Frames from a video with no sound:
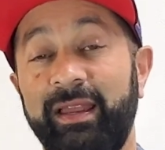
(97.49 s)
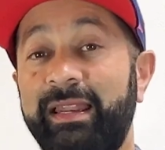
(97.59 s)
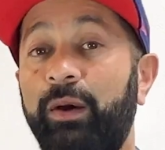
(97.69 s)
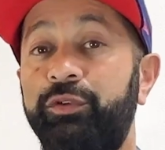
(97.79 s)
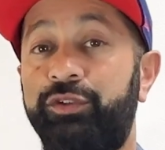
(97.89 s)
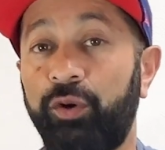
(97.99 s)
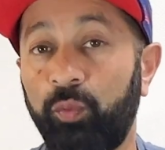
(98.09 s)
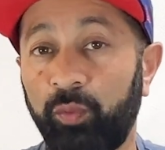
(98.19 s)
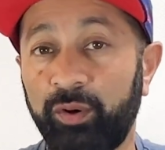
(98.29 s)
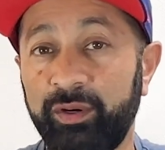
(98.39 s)
Now,
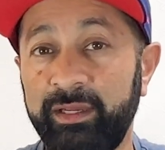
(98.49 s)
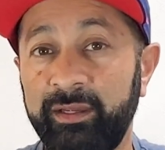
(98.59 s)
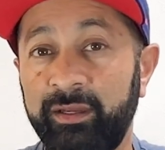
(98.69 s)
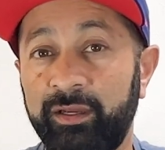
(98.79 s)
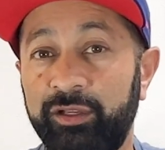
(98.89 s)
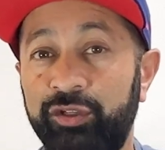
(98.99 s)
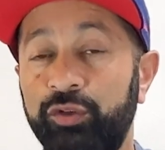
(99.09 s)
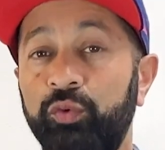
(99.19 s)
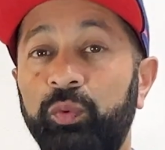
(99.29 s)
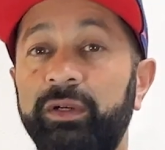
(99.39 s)
don't worry,
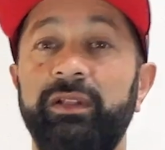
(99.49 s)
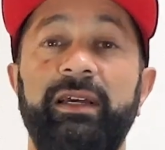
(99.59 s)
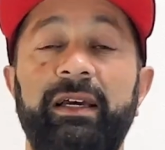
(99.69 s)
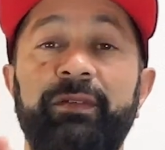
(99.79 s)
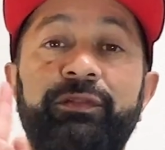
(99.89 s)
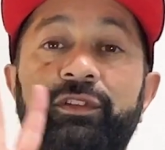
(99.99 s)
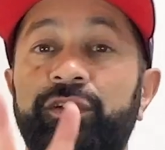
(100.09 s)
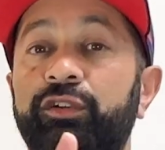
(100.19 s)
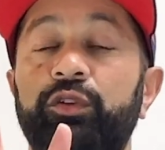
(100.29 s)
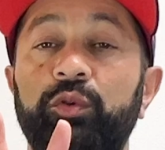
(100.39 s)
you will have
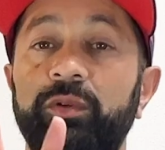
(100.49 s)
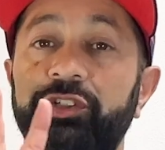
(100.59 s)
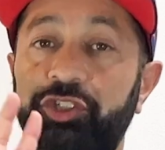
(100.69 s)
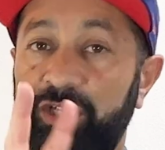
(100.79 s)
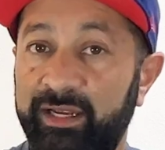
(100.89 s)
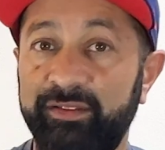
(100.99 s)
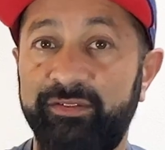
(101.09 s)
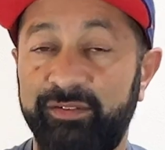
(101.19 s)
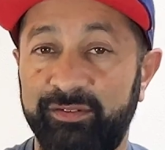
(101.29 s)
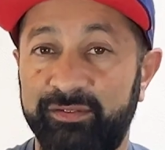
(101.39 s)
2
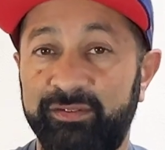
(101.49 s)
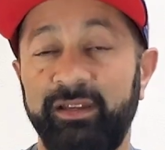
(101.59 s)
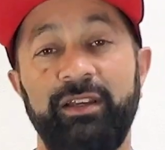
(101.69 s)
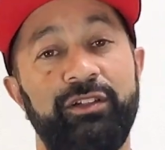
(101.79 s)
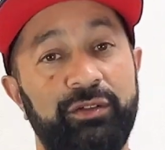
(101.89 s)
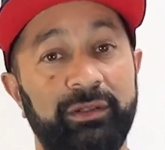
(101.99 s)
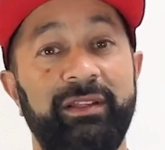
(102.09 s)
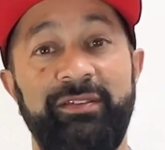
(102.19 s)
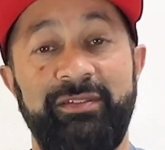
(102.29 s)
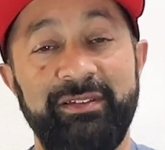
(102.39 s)
chances to
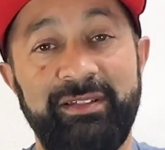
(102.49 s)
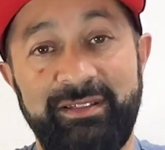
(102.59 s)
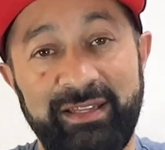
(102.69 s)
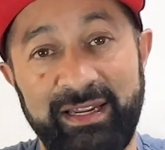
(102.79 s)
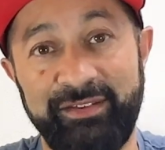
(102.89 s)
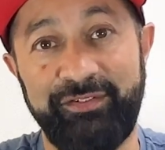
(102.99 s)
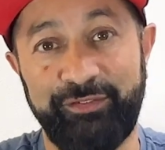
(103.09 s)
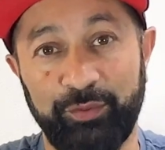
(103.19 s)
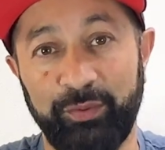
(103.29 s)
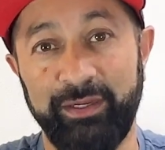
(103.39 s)
listen to today's
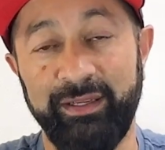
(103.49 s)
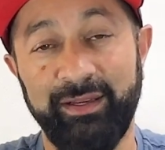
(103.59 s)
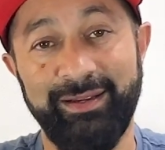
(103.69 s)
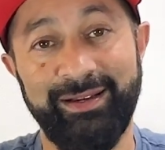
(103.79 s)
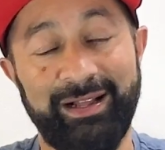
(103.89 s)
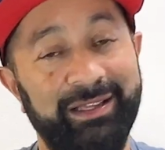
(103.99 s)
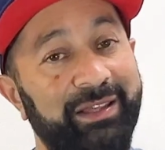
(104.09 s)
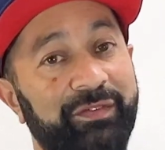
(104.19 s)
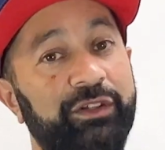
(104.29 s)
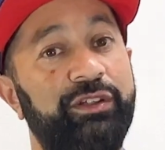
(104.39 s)
story. I'll
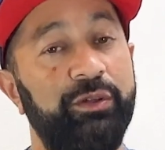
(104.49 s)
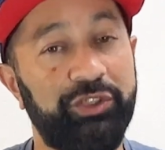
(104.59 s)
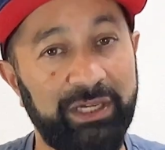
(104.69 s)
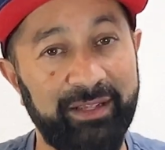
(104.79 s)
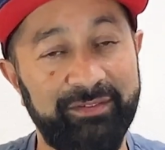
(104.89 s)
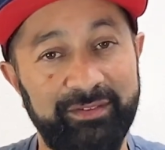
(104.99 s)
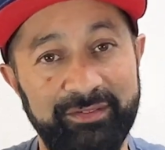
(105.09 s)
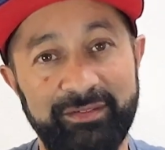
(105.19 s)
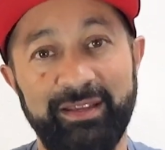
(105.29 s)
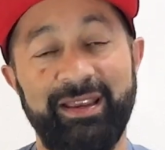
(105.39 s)
give you 2
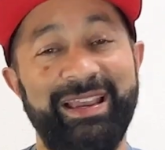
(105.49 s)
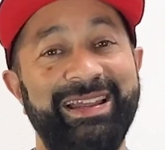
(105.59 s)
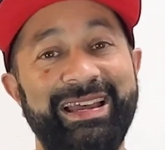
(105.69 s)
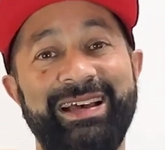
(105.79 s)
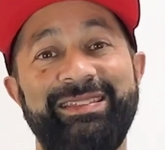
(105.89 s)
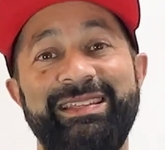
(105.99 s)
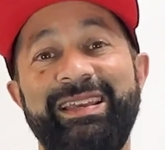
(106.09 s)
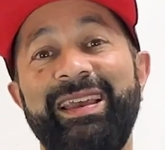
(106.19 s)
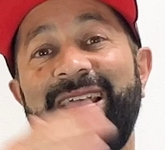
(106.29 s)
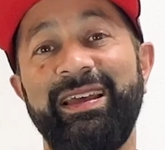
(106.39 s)
chances, and at
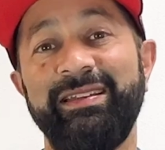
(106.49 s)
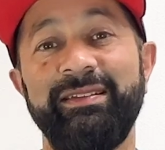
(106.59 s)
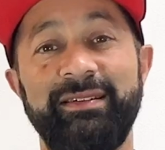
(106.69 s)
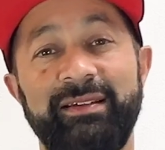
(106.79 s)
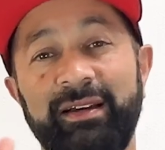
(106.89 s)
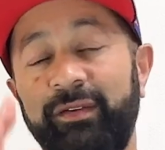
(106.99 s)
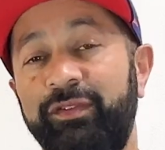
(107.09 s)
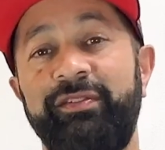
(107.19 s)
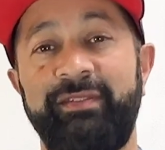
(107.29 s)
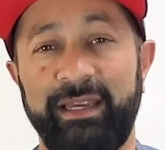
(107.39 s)
the end of
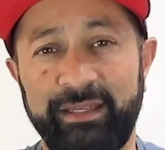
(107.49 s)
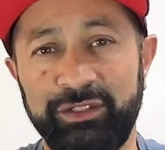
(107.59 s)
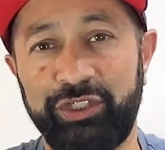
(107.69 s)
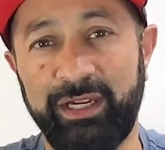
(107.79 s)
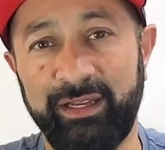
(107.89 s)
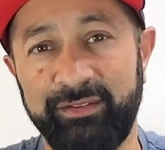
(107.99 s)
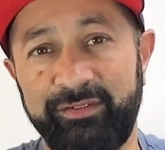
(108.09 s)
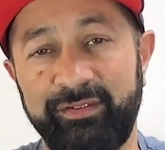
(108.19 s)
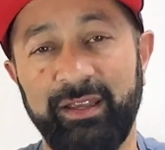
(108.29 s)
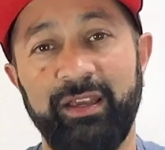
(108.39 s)
the second
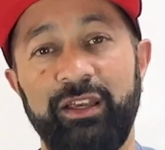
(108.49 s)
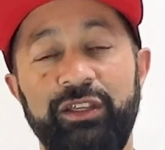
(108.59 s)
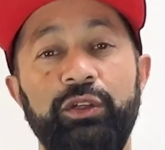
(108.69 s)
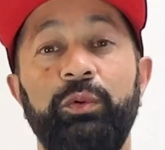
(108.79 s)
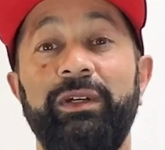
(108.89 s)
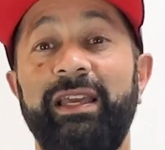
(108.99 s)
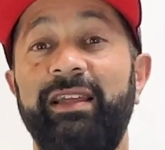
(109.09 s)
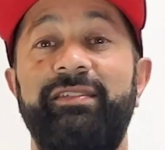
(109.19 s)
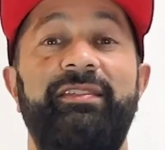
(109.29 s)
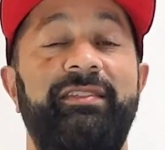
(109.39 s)
chance, you will
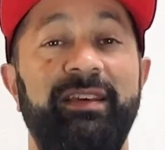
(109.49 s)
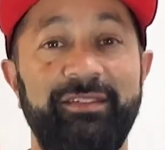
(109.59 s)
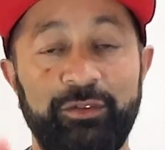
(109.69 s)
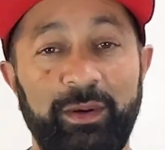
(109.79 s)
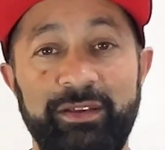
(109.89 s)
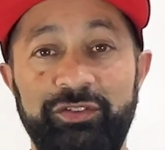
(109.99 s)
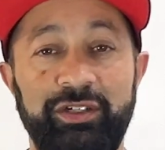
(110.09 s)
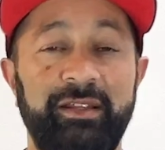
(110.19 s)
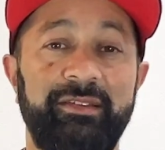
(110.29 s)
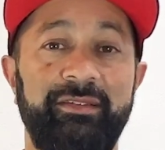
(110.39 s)
get 6
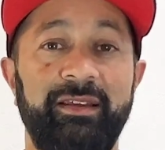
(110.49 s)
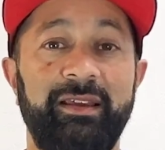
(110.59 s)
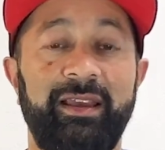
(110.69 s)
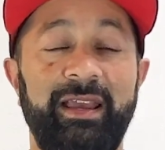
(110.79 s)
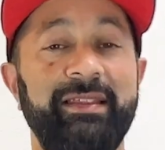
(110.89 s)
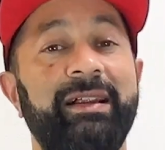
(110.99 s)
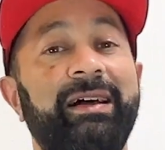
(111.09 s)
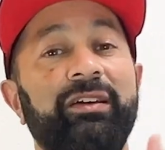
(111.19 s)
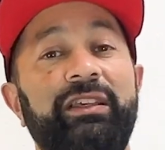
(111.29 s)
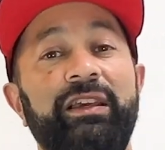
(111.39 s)
questions, and then
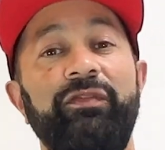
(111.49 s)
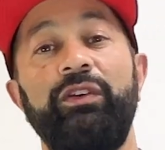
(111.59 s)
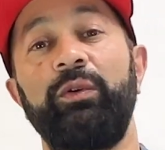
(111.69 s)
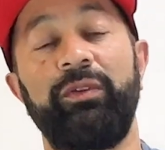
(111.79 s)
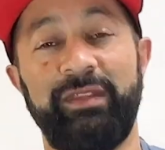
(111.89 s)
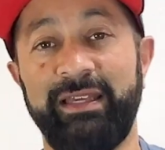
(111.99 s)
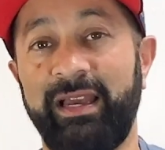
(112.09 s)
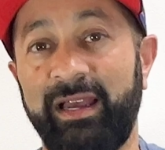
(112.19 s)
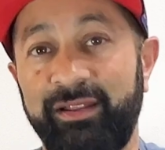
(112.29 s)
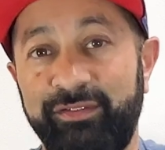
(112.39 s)
I'll give you the
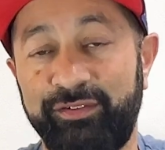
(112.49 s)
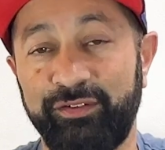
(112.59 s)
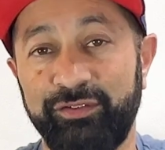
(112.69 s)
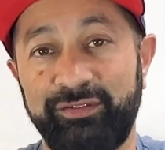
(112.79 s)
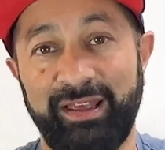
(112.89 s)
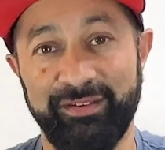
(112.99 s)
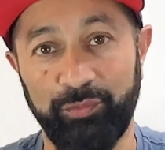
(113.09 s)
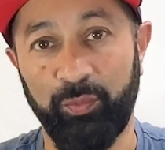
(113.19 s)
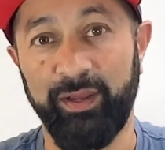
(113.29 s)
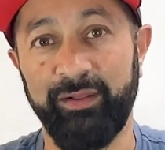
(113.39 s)
answers
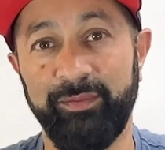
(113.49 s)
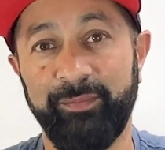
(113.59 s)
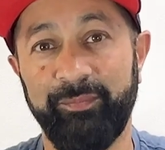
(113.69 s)
as well.